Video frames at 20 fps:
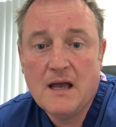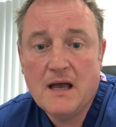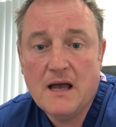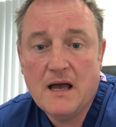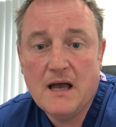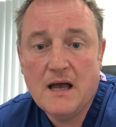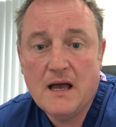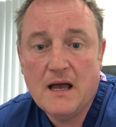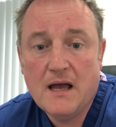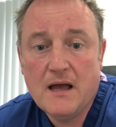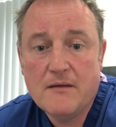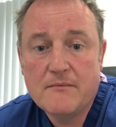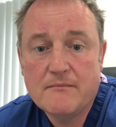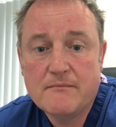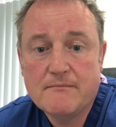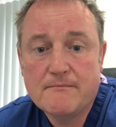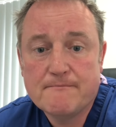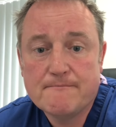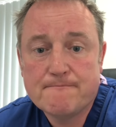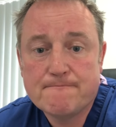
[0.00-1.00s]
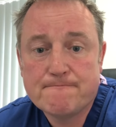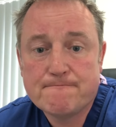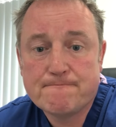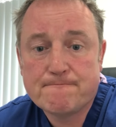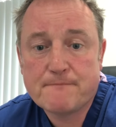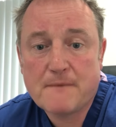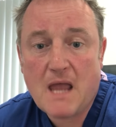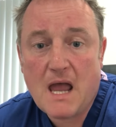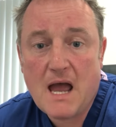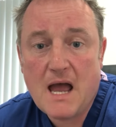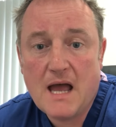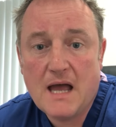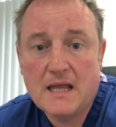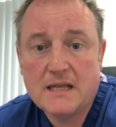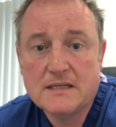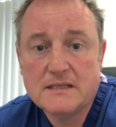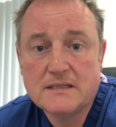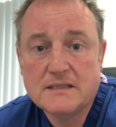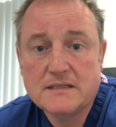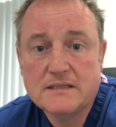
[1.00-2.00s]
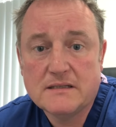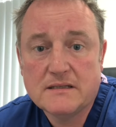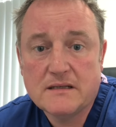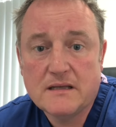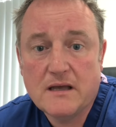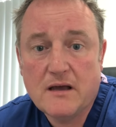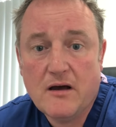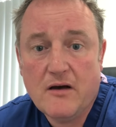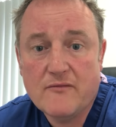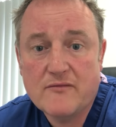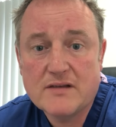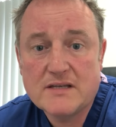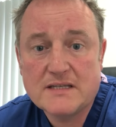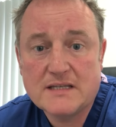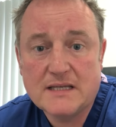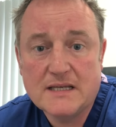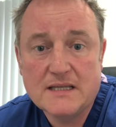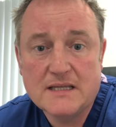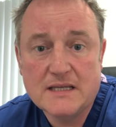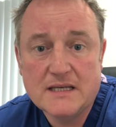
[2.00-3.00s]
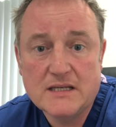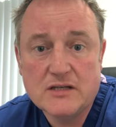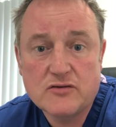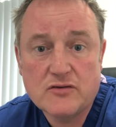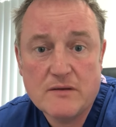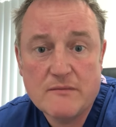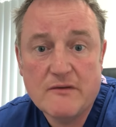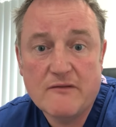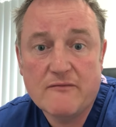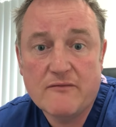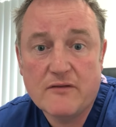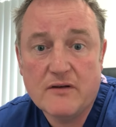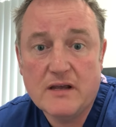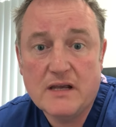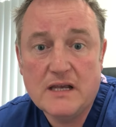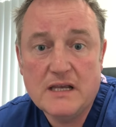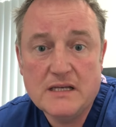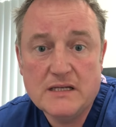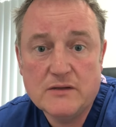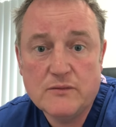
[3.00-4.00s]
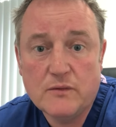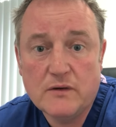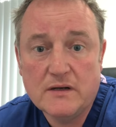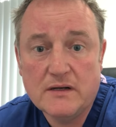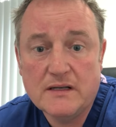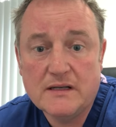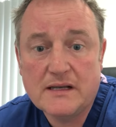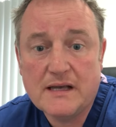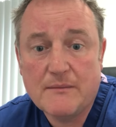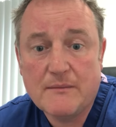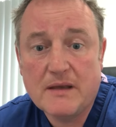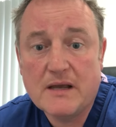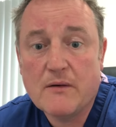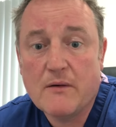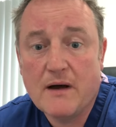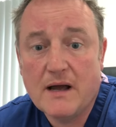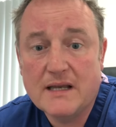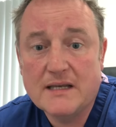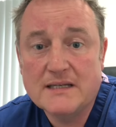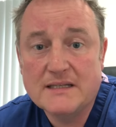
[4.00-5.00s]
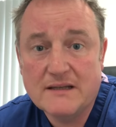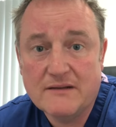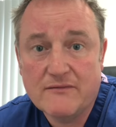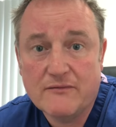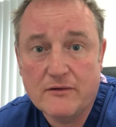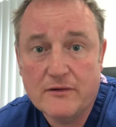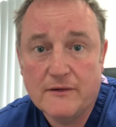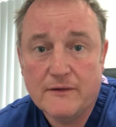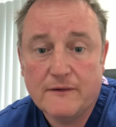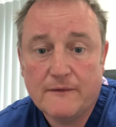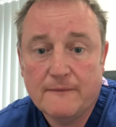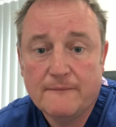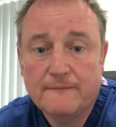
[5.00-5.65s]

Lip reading: and obviously the treatment for each one can be quite different.